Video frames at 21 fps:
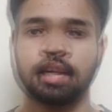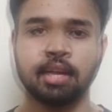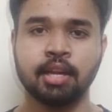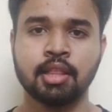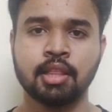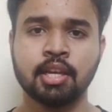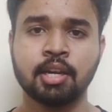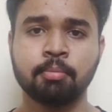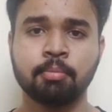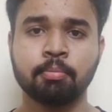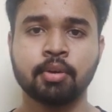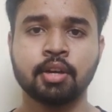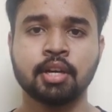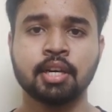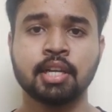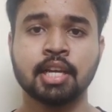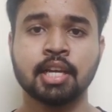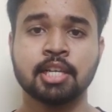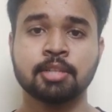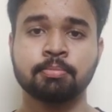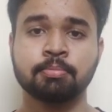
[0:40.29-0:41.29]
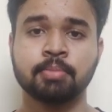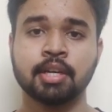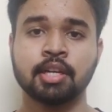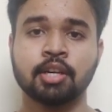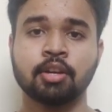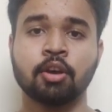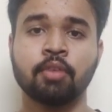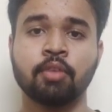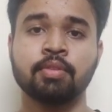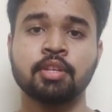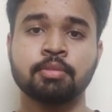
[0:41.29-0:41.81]
Another important
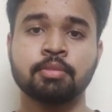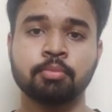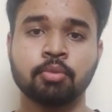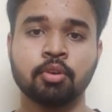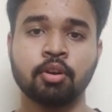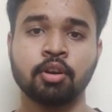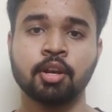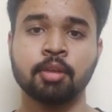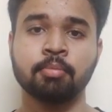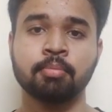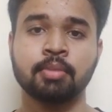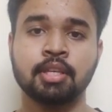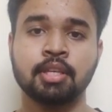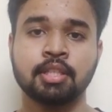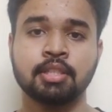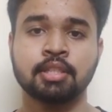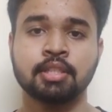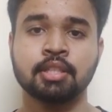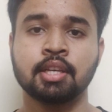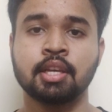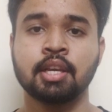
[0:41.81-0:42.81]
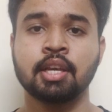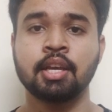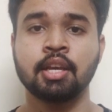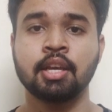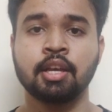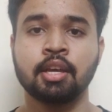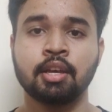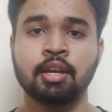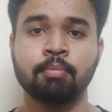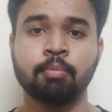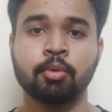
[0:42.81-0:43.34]
aspect of this program is
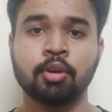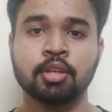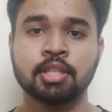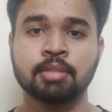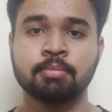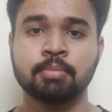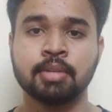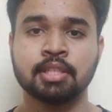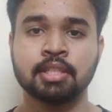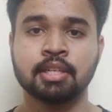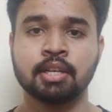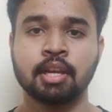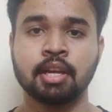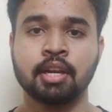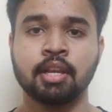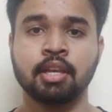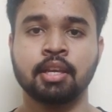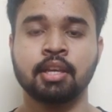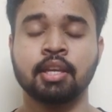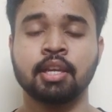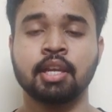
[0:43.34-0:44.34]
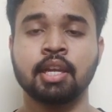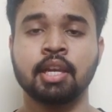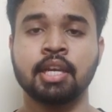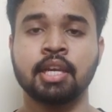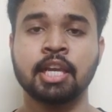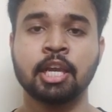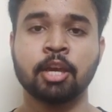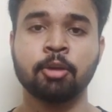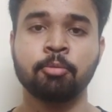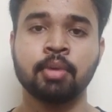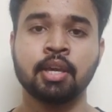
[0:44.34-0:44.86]
project-based learning.
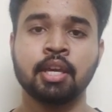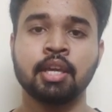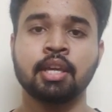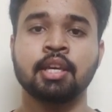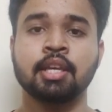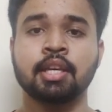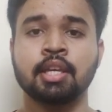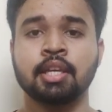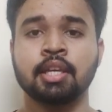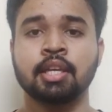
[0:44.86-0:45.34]
It gave me